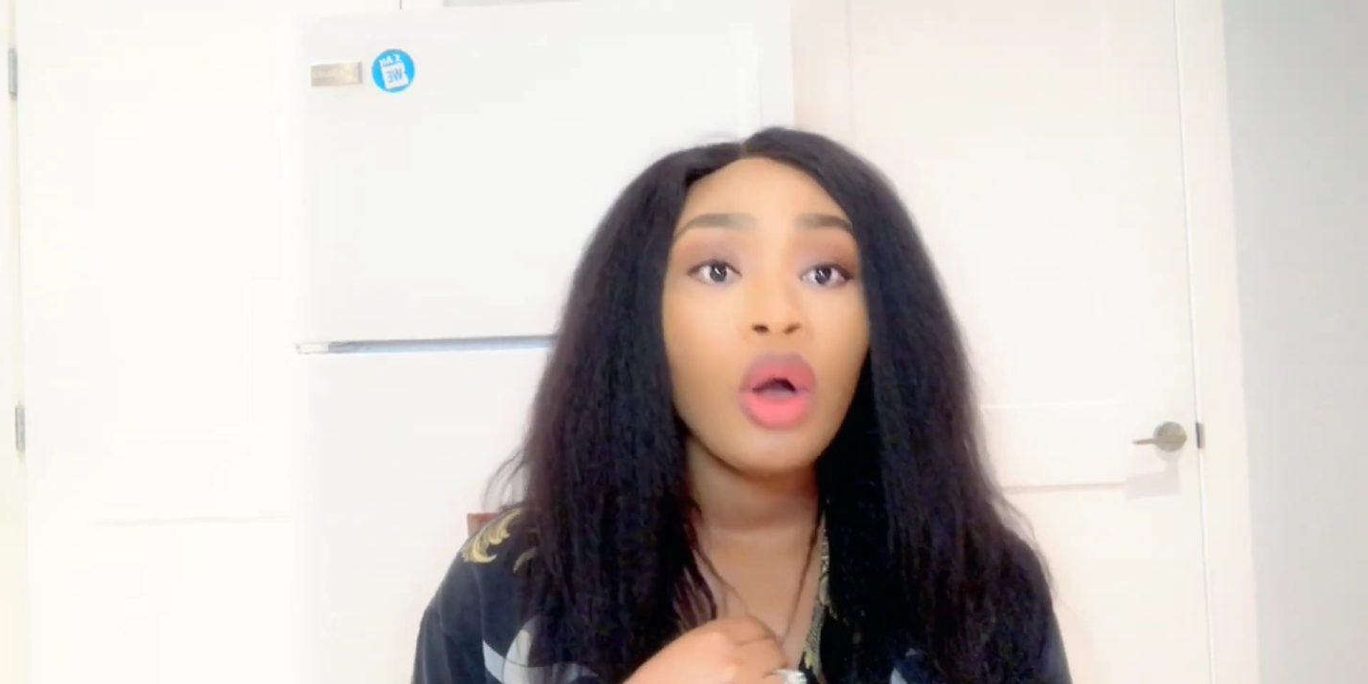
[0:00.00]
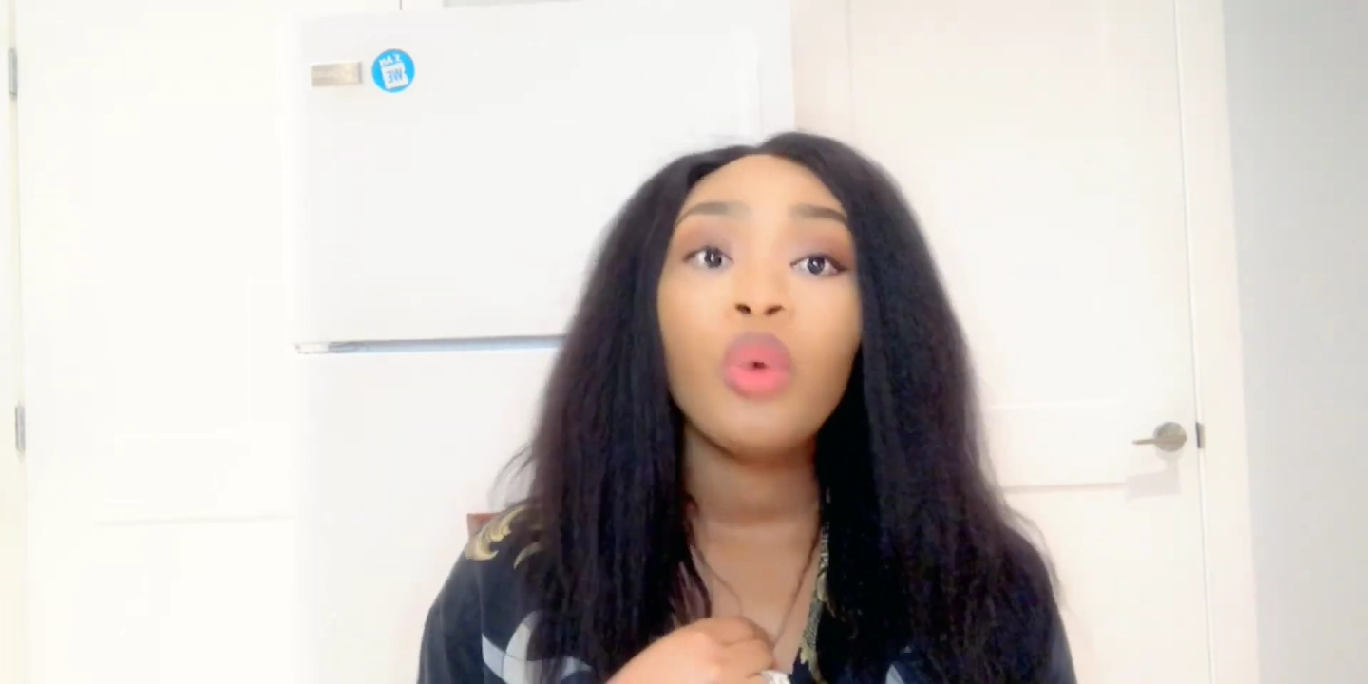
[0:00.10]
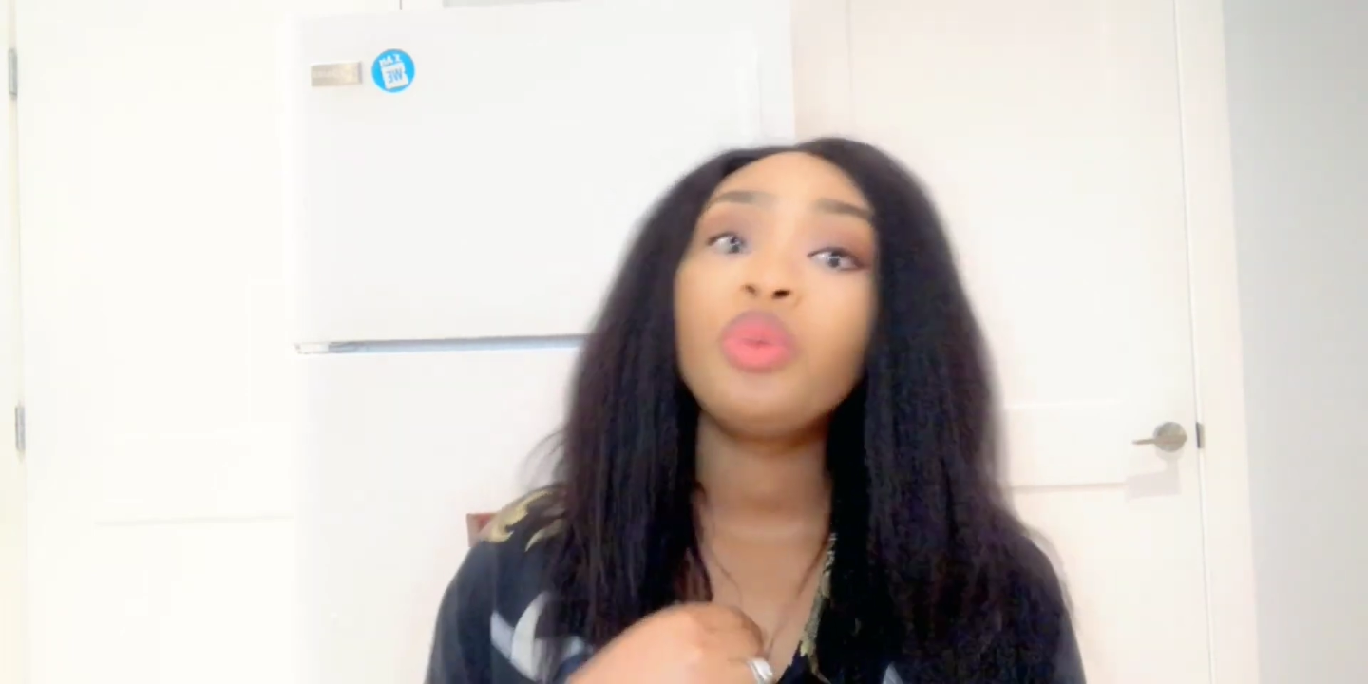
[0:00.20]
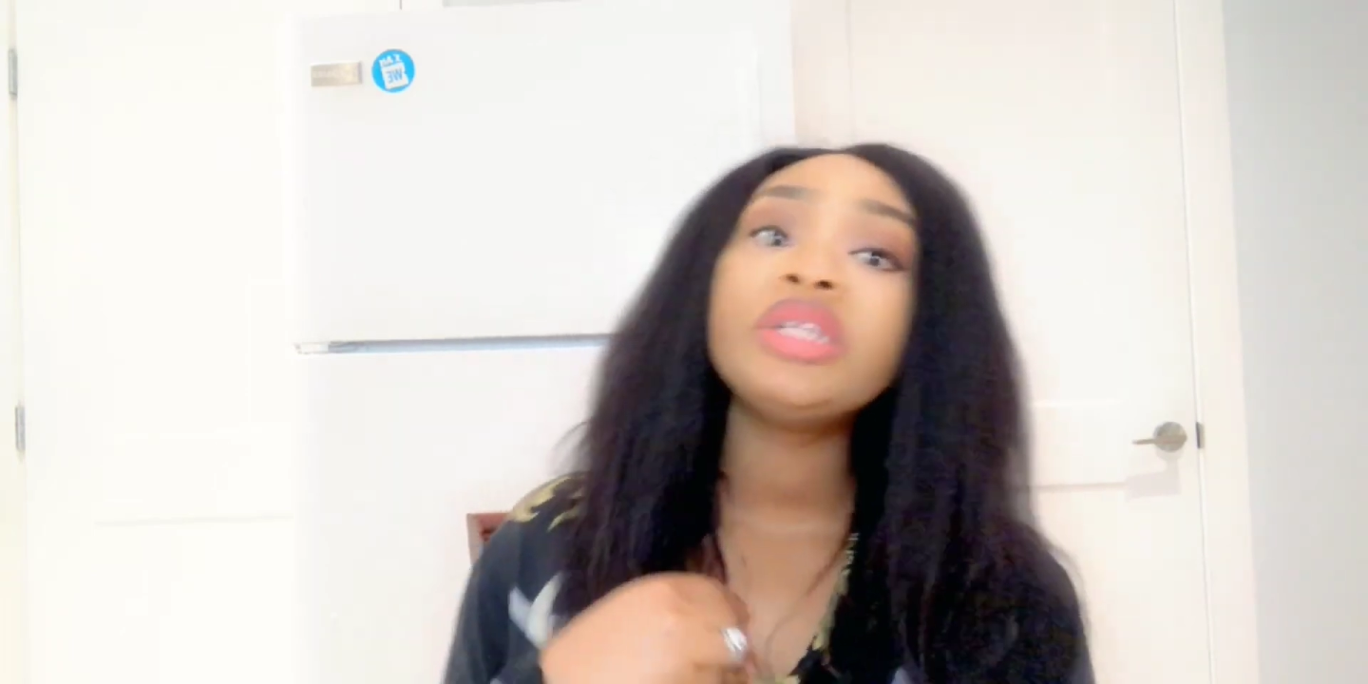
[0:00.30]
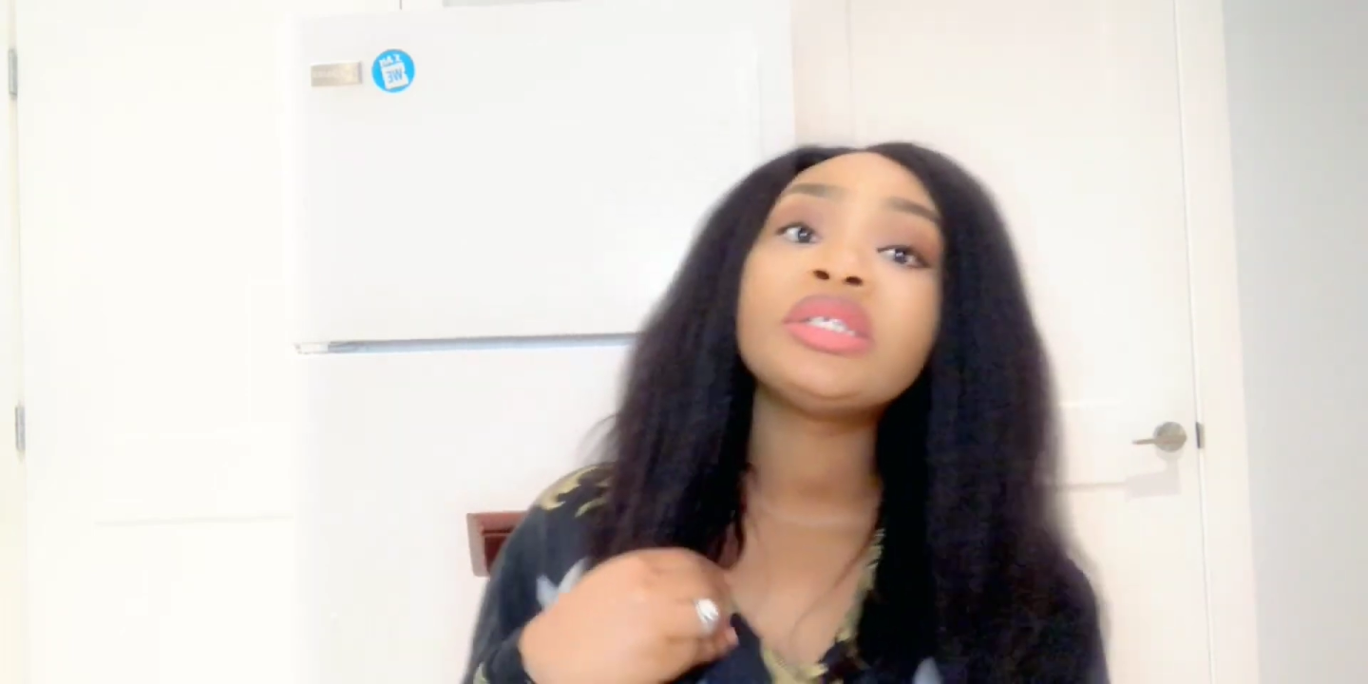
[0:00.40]

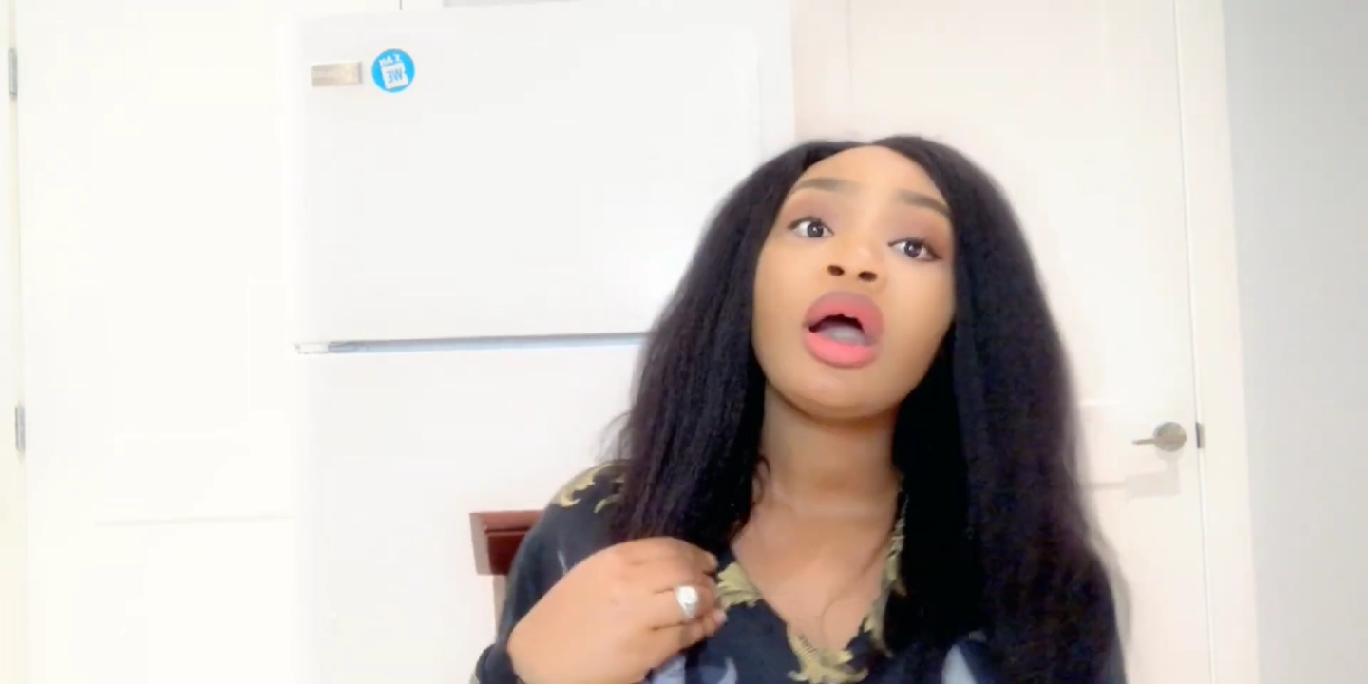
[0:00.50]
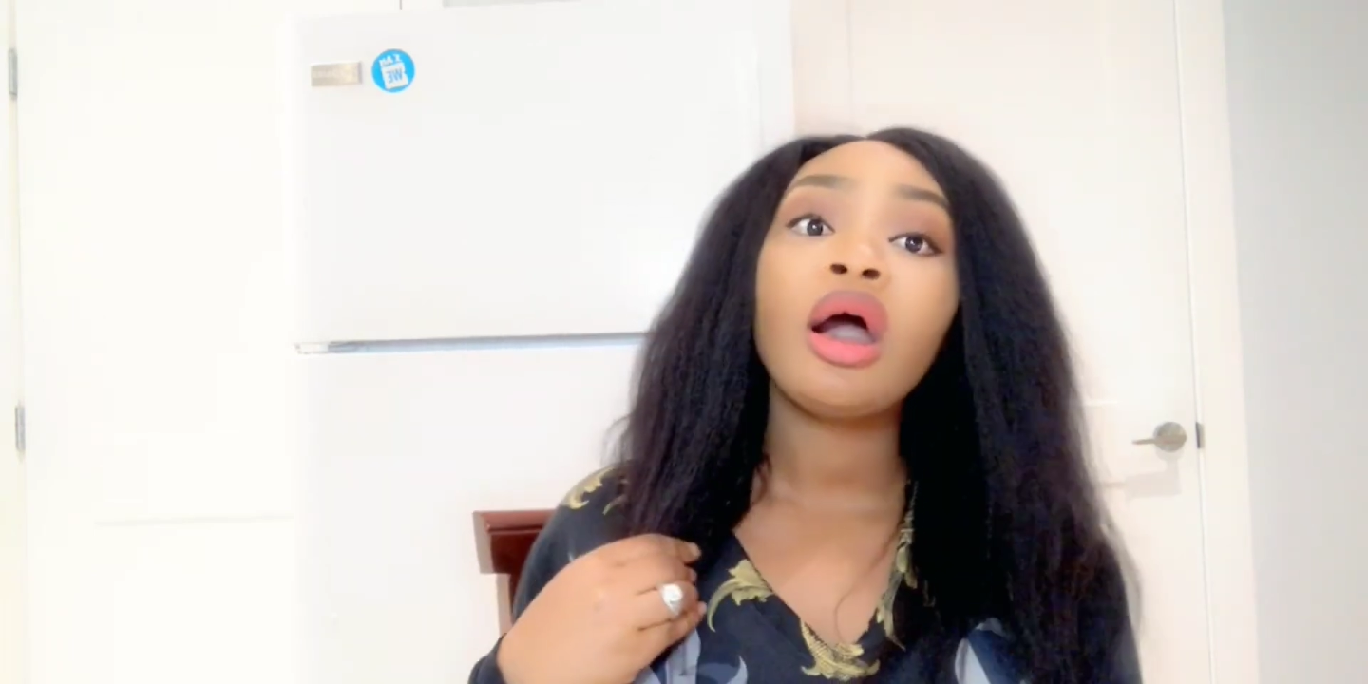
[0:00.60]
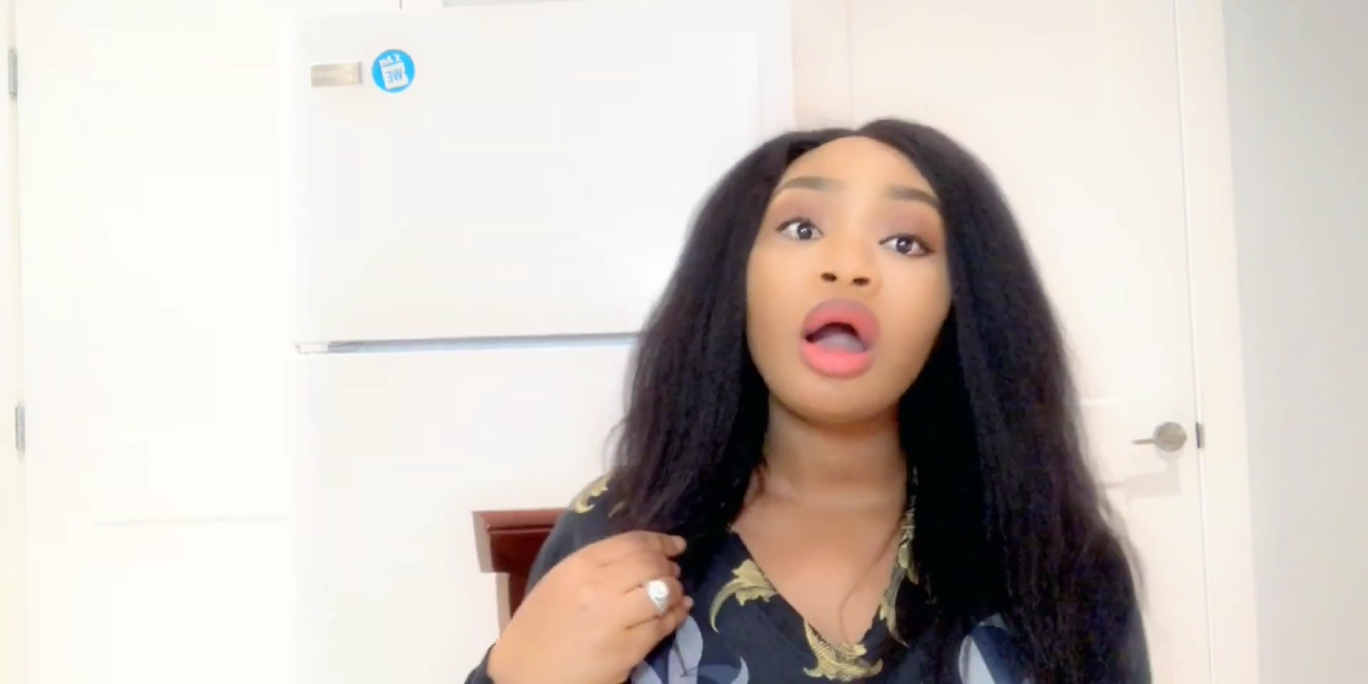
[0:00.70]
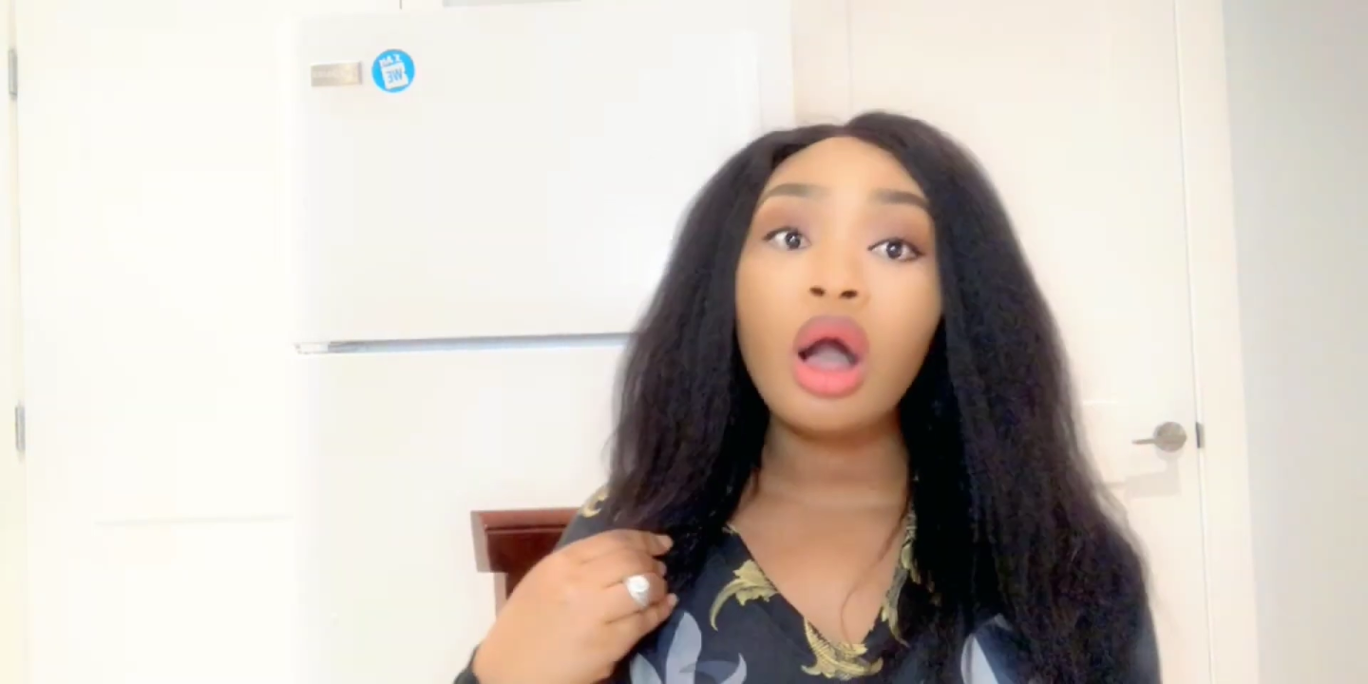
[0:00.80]
with a